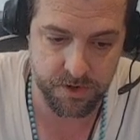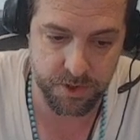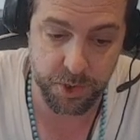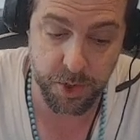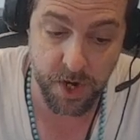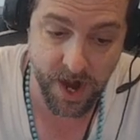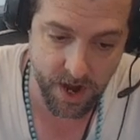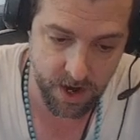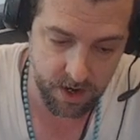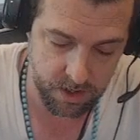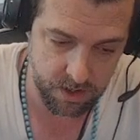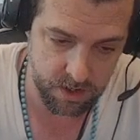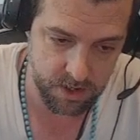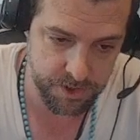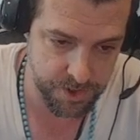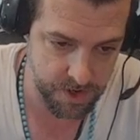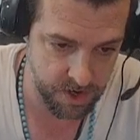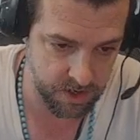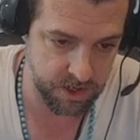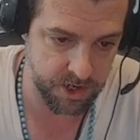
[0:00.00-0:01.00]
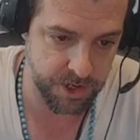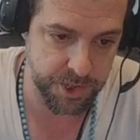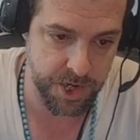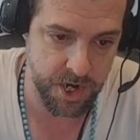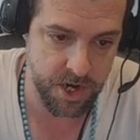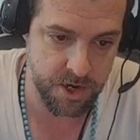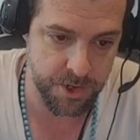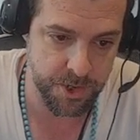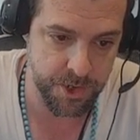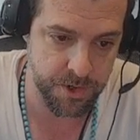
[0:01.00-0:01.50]
drag is not going to
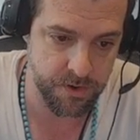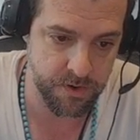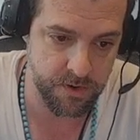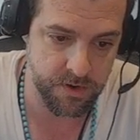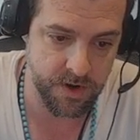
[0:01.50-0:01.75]
change.